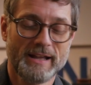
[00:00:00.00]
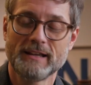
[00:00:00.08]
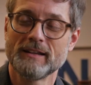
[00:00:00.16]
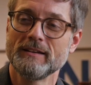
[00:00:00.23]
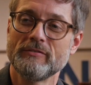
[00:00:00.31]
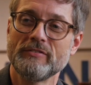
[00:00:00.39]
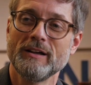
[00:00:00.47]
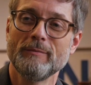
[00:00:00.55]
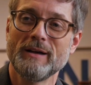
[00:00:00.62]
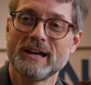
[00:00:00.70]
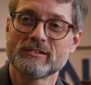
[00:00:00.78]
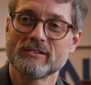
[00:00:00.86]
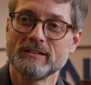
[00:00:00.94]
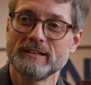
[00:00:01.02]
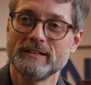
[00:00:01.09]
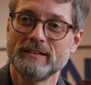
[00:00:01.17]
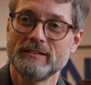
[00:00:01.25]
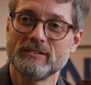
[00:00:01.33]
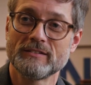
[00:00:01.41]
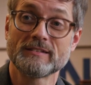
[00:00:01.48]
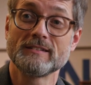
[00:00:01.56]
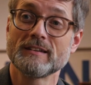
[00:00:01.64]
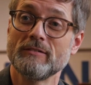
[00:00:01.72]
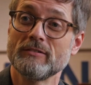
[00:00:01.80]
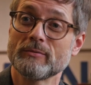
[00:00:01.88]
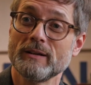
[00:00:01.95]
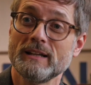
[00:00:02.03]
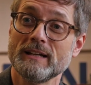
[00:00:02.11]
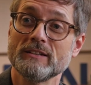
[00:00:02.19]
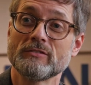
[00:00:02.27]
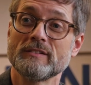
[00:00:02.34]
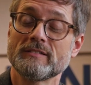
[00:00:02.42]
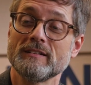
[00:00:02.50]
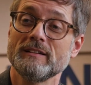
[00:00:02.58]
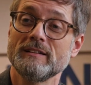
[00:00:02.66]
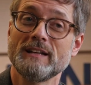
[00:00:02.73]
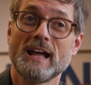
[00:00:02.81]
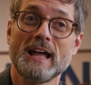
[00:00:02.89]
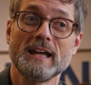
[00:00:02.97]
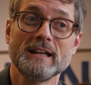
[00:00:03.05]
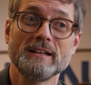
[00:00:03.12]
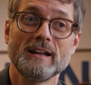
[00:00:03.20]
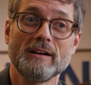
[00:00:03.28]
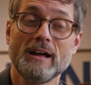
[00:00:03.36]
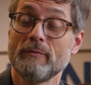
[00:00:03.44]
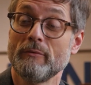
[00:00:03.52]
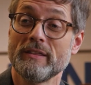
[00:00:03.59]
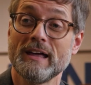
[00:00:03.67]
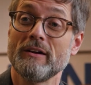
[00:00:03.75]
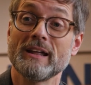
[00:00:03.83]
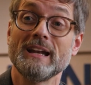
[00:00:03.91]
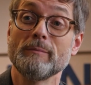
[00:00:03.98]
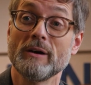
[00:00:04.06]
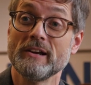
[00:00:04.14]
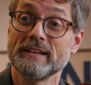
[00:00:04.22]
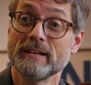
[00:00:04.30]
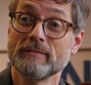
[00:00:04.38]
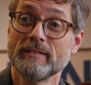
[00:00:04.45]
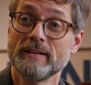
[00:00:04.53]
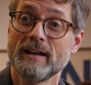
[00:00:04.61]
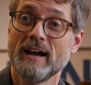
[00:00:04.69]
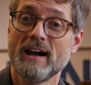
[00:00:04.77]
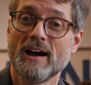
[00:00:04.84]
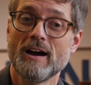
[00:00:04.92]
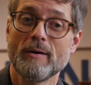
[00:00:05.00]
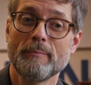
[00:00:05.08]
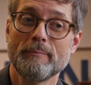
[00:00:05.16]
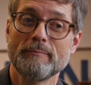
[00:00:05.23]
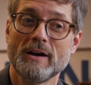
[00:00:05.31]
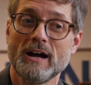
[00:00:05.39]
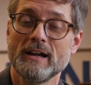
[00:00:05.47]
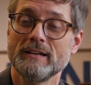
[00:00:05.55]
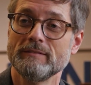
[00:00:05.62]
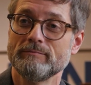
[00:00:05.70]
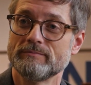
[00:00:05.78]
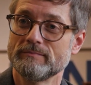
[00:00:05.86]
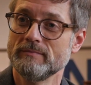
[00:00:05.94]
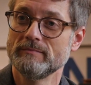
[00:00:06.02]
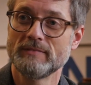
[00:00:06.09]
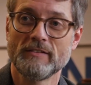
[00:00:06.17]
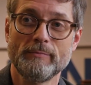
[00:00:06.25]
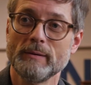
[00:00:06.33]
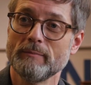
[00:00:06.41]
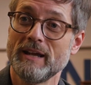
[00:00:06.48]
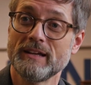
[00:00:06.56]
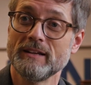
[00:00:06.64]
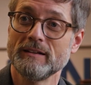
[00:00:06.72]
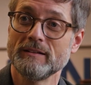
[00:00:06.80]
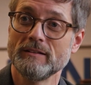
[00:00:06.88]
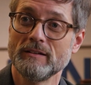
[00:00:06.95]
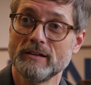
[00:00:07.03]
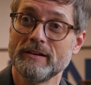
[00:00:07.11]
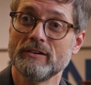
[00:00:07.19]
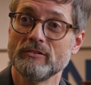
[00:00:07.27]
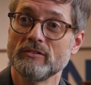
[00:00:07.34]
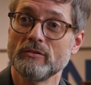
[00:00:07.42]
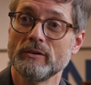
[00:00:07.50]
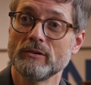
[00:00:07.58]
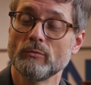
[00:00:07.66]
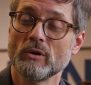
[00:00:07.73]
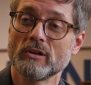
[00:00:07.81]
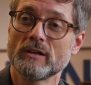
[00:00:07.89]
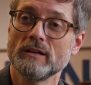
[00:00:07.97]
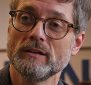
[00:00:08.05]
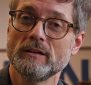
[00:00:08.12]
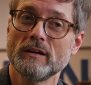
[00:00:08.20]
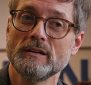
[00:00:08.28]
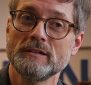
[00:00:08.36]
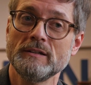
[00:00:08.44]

making the film actually just because I was really interested and without any money. I have been making, doing work in